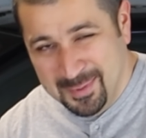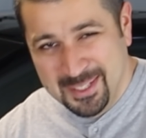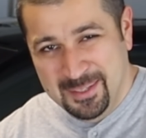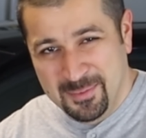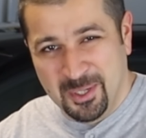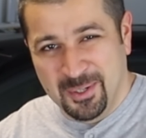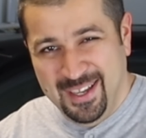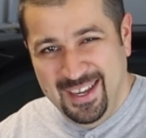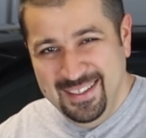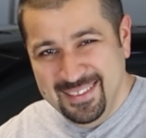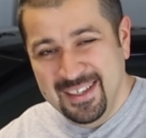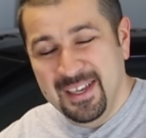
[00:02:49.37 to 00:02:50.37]
believe it or
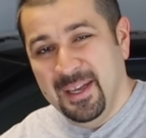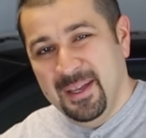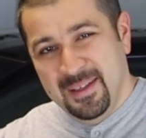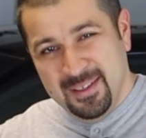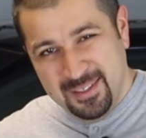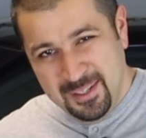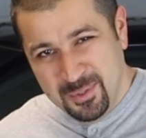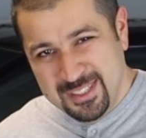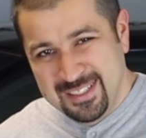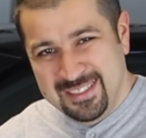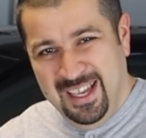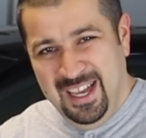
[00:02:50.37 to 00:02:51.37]
not. It was
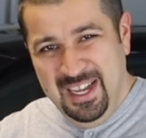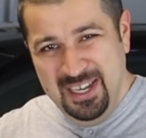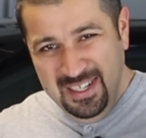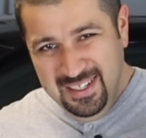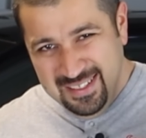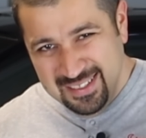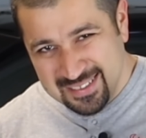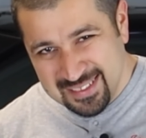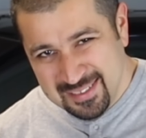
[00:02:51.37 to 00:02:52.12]
designed,